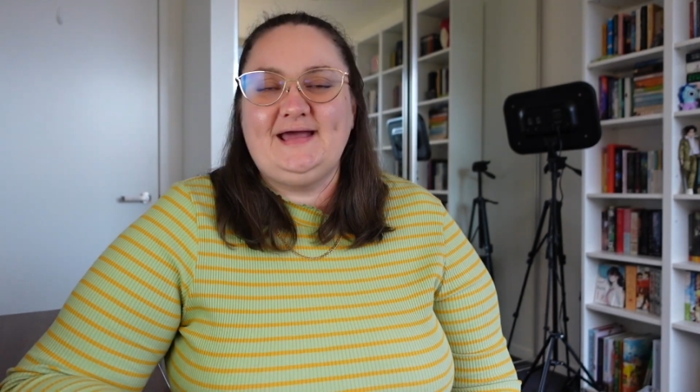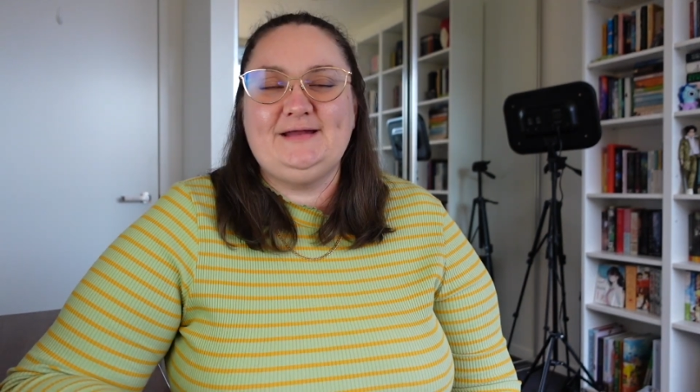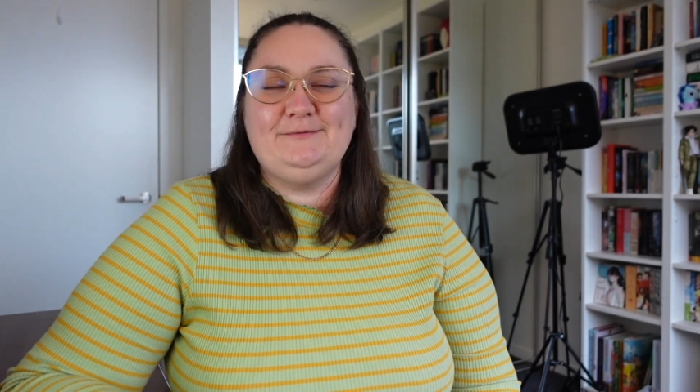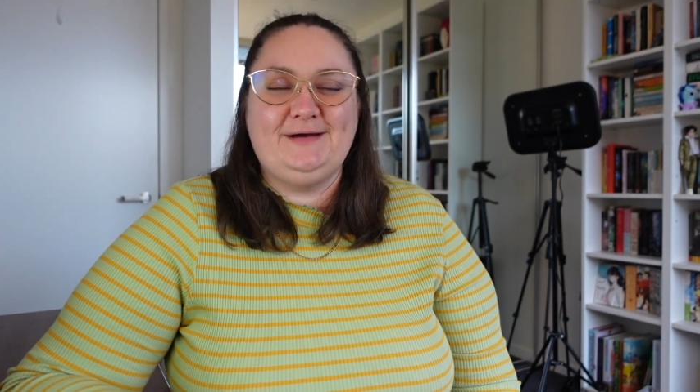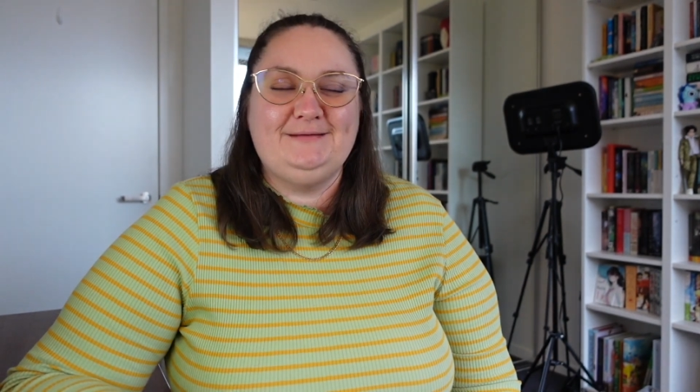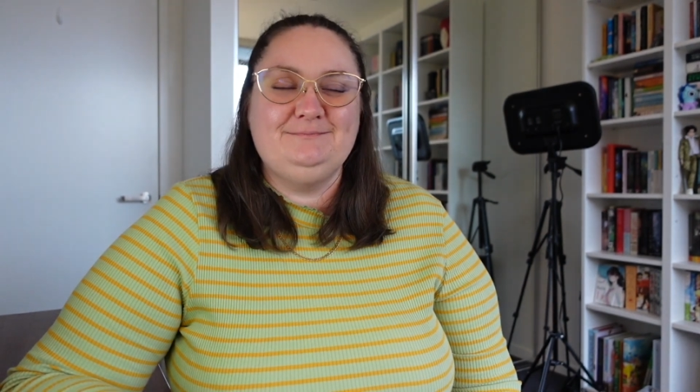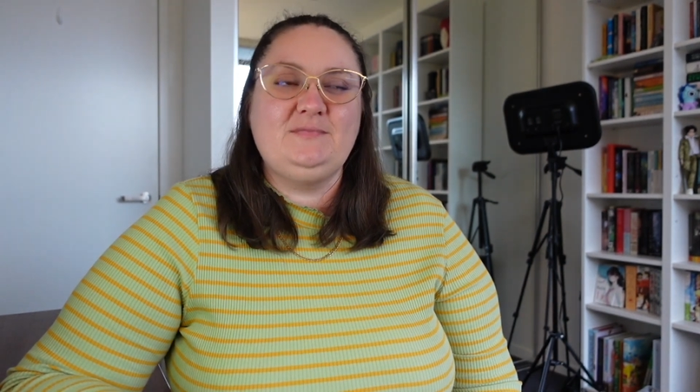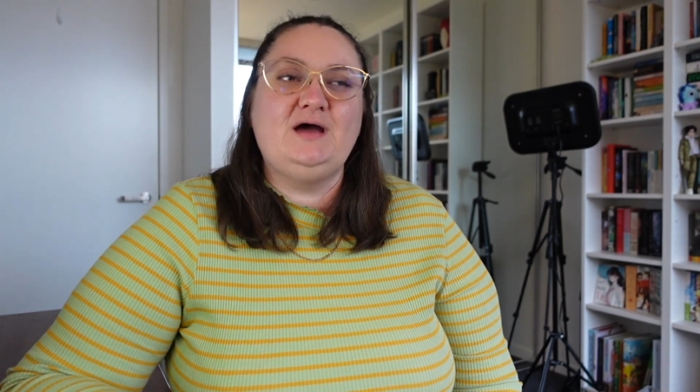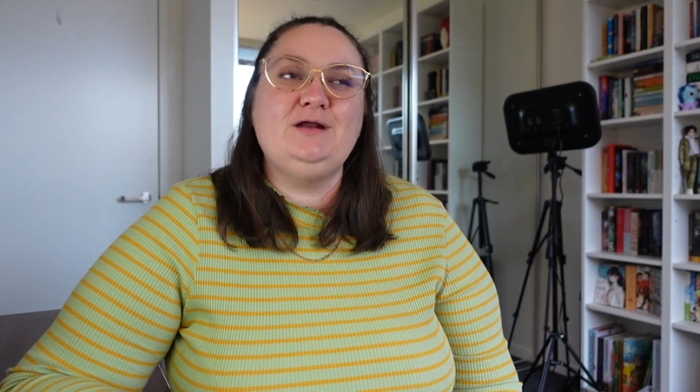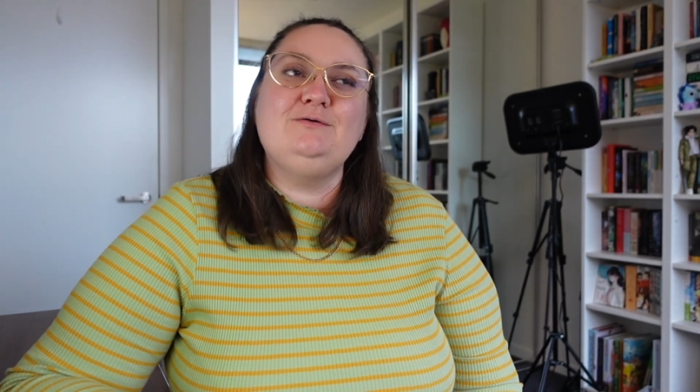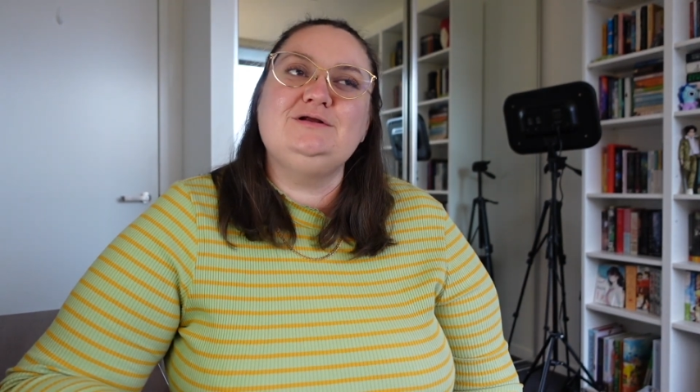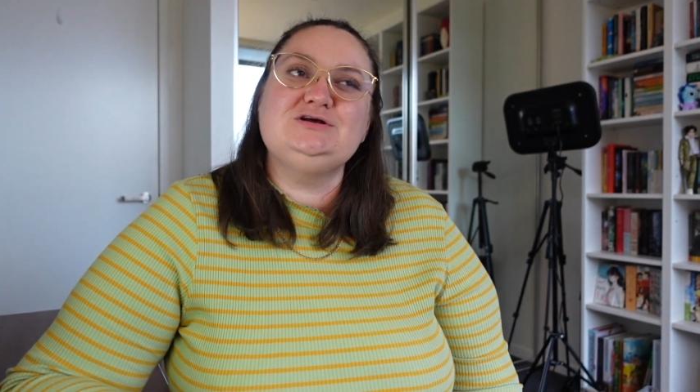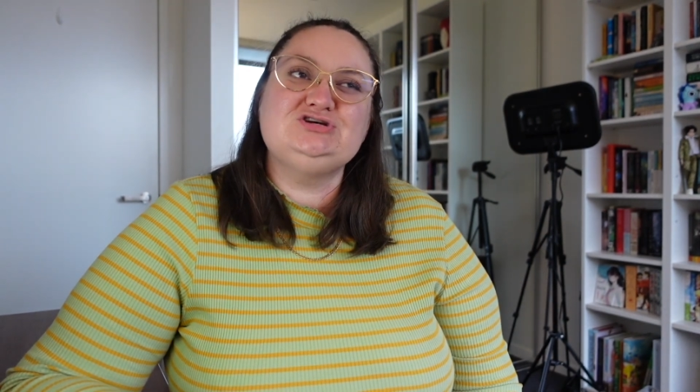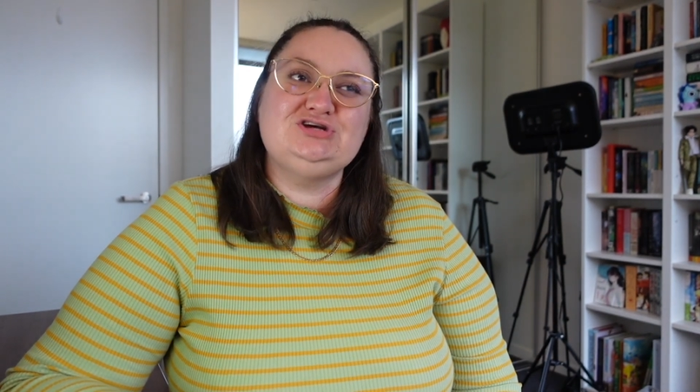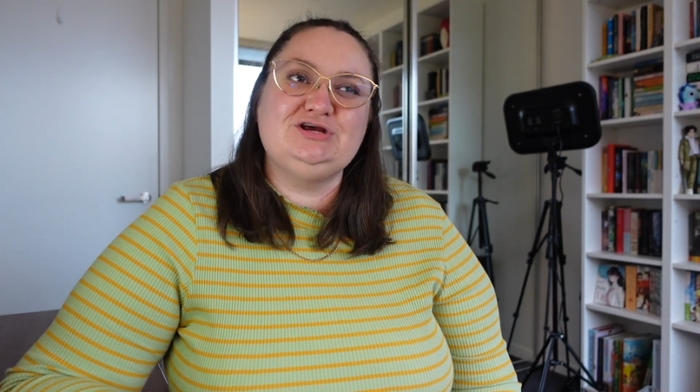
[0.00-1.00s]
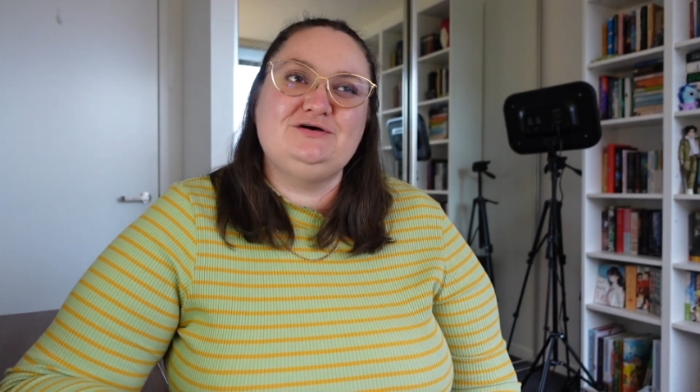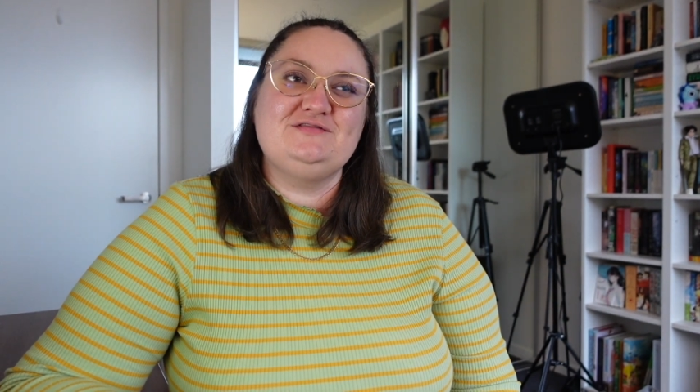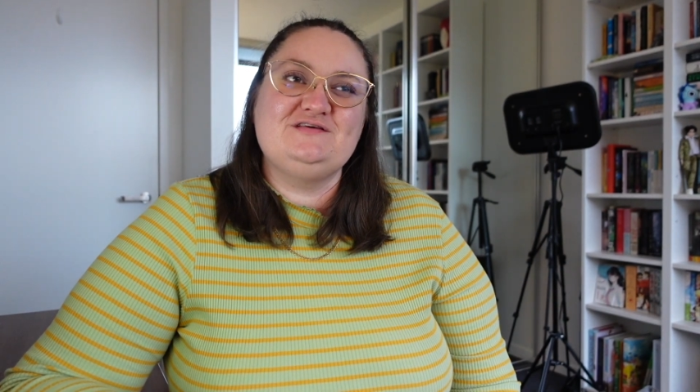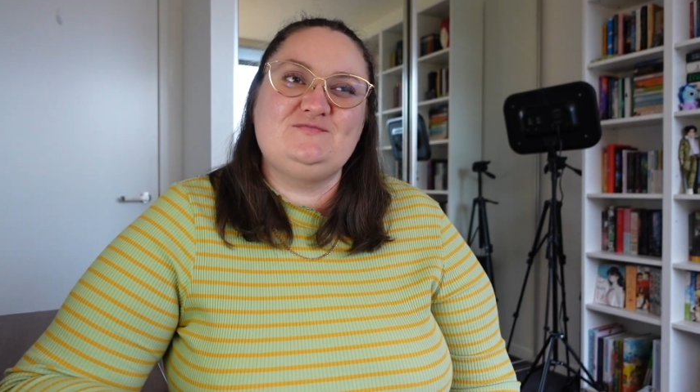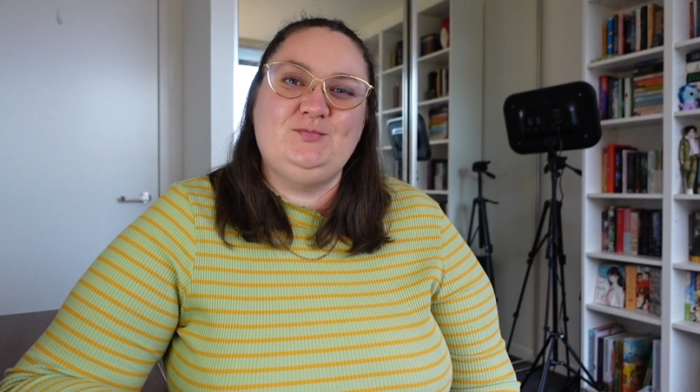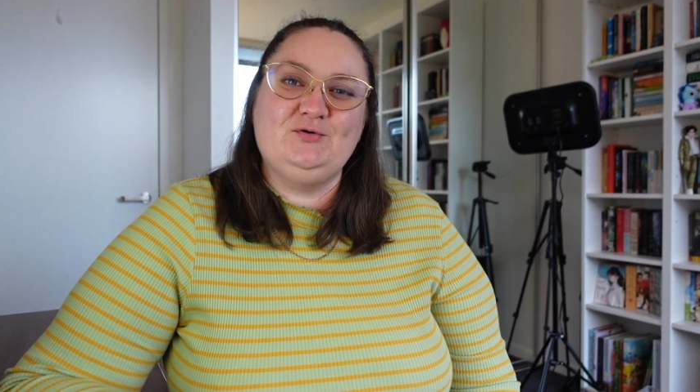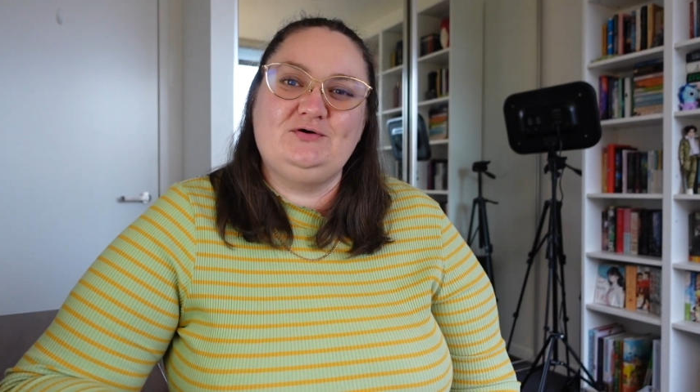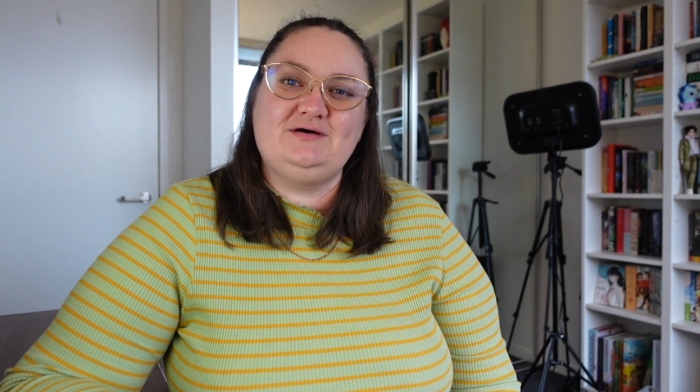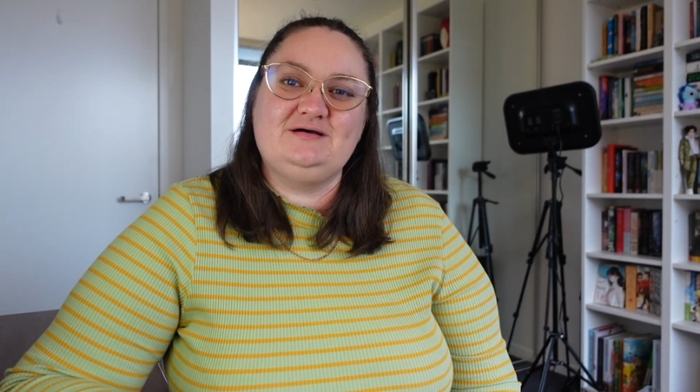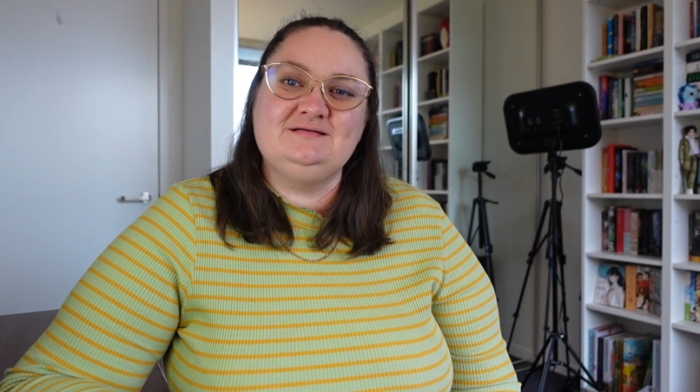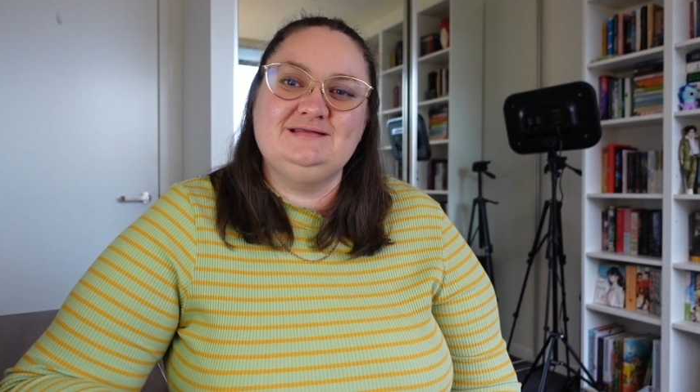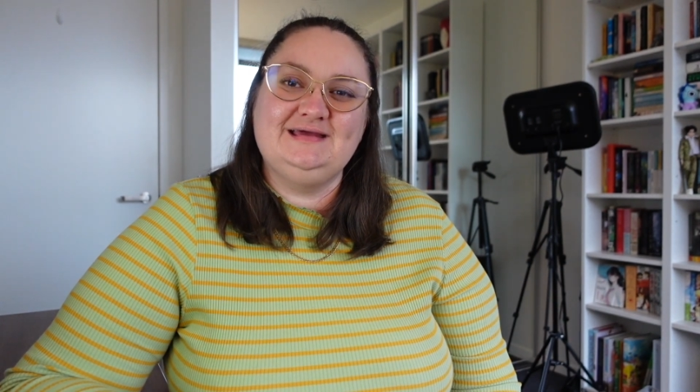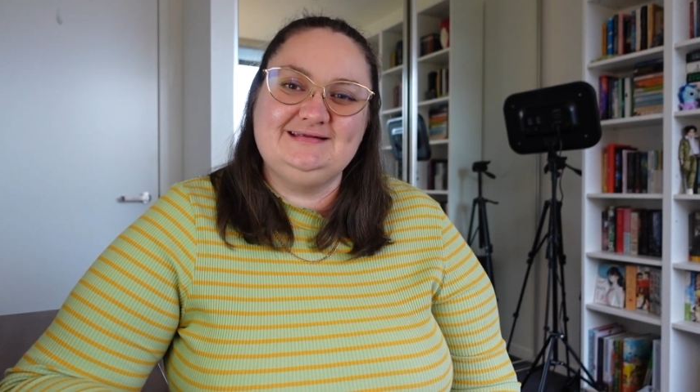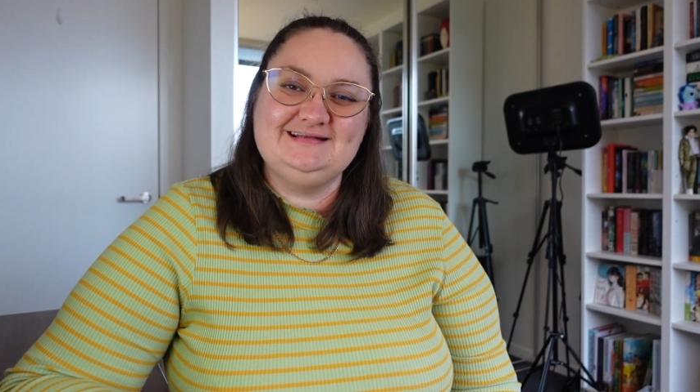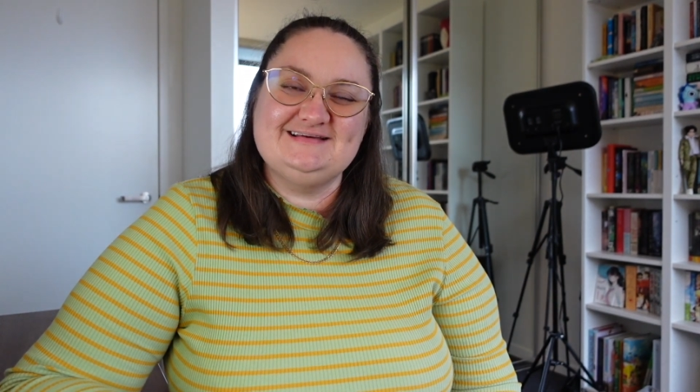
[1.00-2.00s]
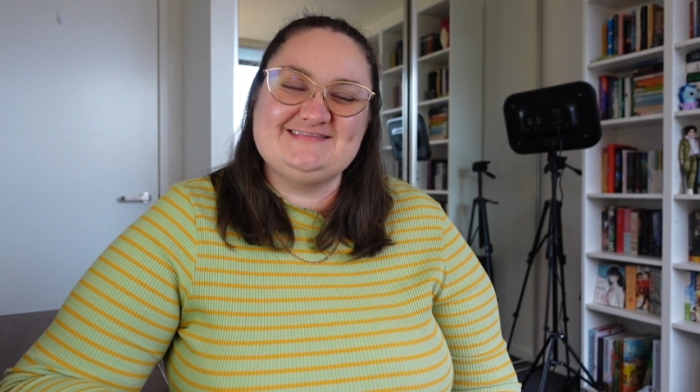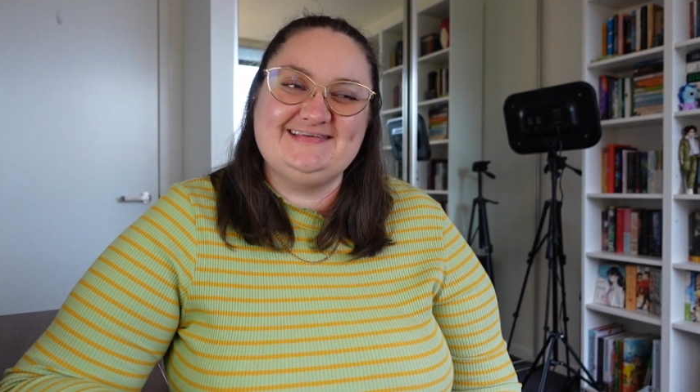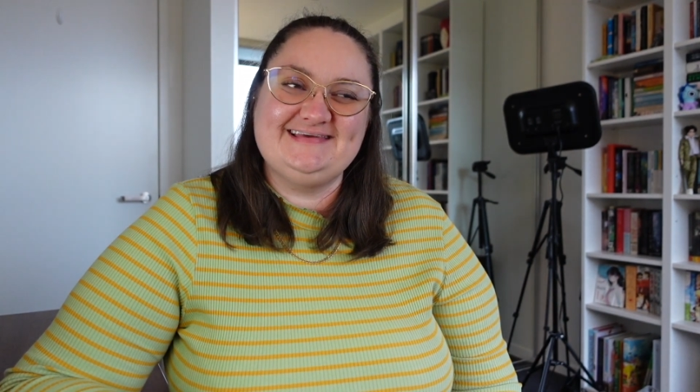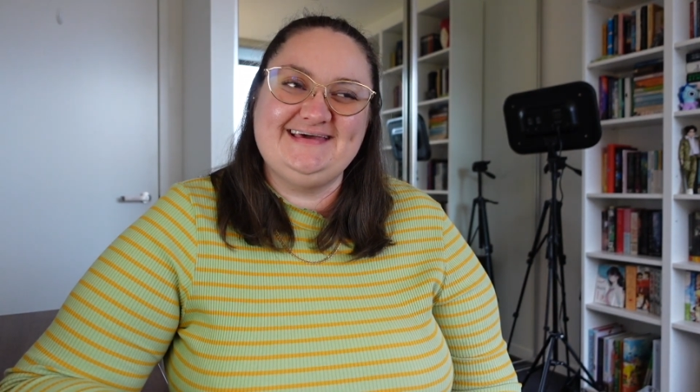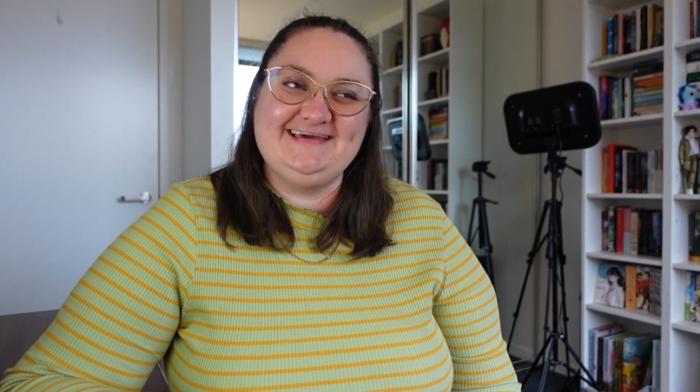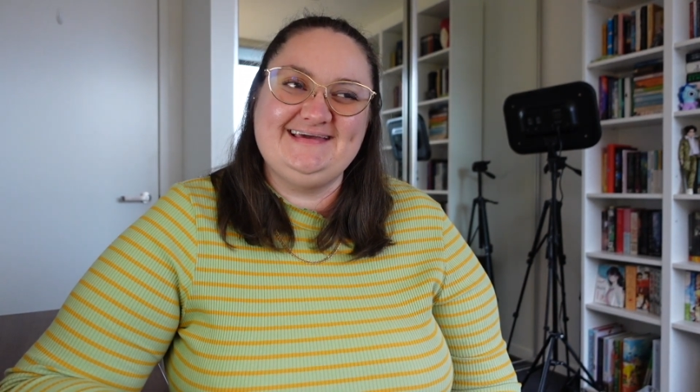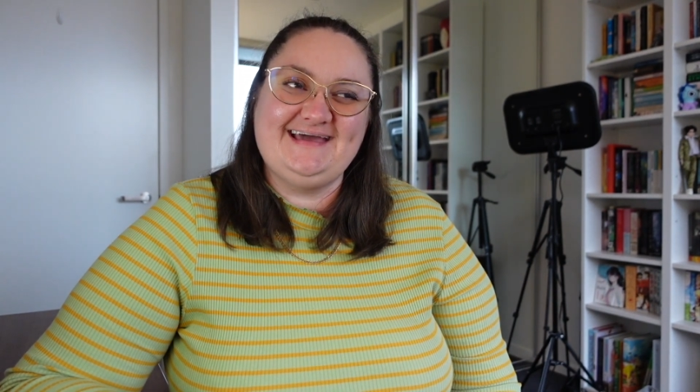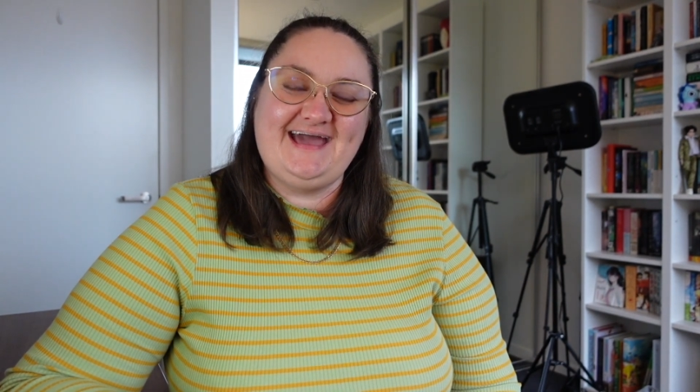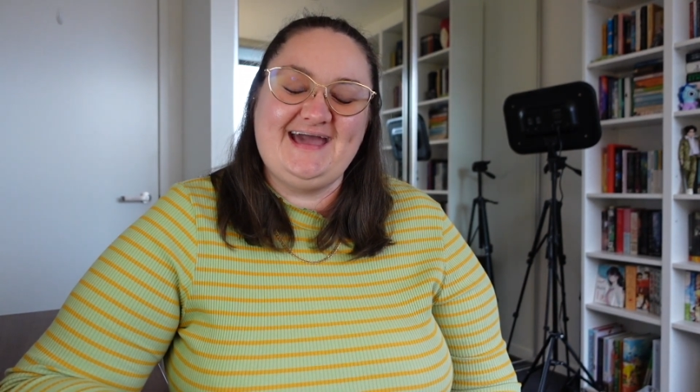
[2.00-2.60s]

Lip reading: Anyway, I don't want to shit on this book needlessly,